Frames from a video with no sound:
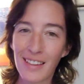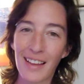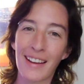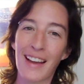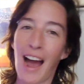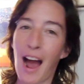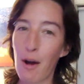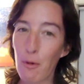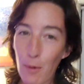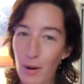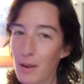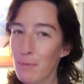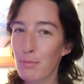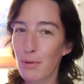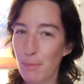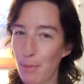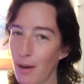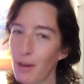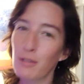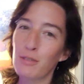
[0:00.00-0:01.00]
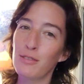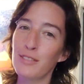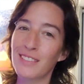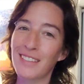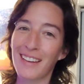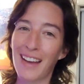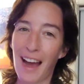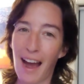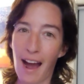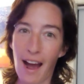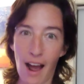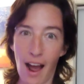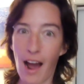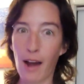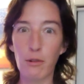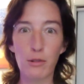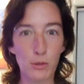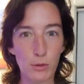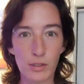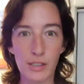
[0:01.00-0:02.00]
Like, I want to propose. Like,
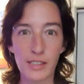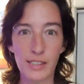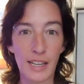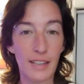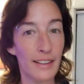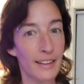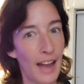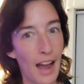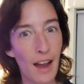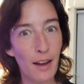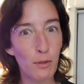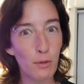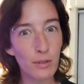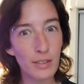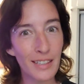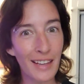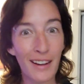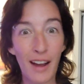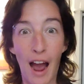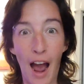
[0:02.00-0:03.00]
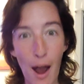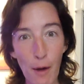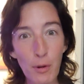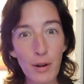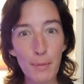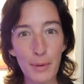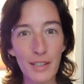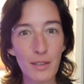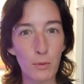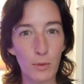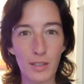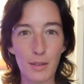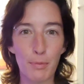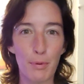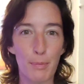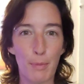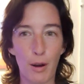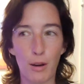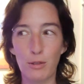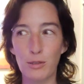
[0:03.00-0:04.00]
I was really excited. Like, I was like, I want to be the one to
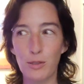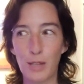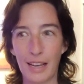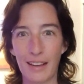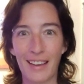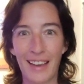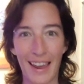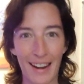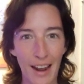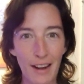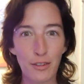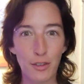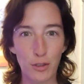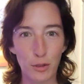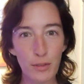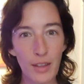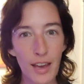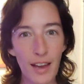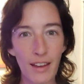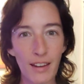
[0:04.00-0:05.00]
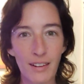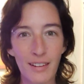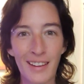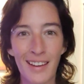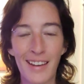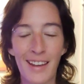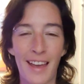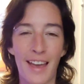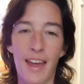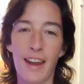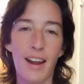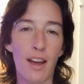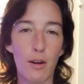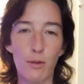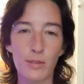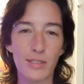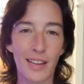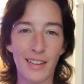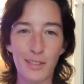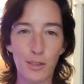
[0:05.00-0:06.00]
propose. Like, can I do that? And I
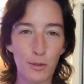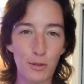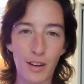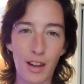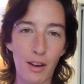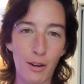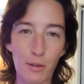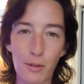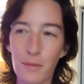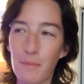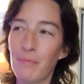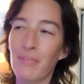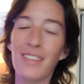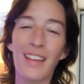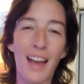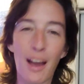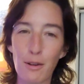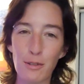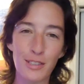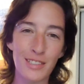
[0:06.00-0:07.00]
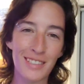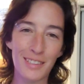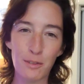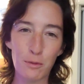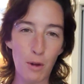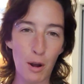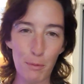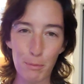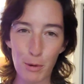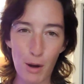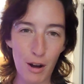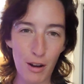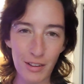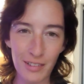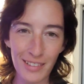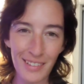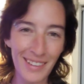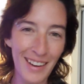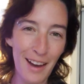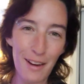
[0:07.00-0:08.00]
always got told no. I was just in the wrong
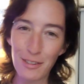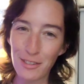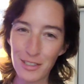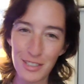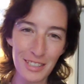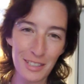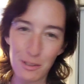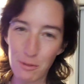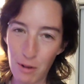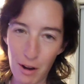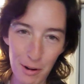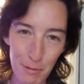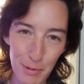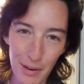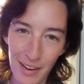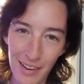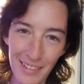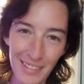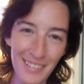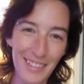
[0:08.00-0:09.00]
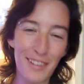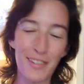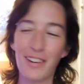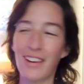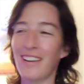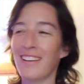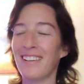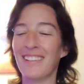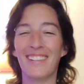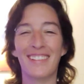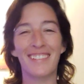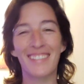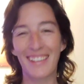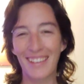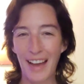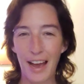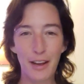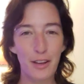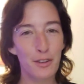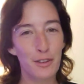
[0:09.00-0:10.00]
pond. I was just in the wrong pond. Okay.
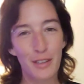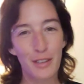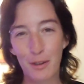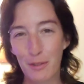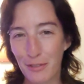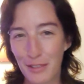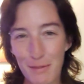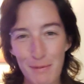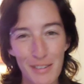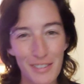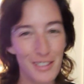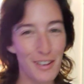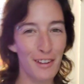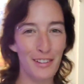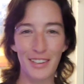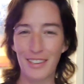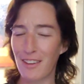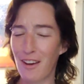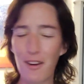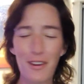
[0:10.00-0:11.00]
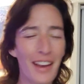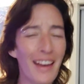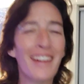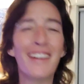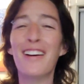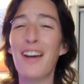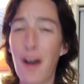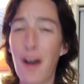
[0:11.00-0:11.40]
Like, I can do that with females all day. Okay.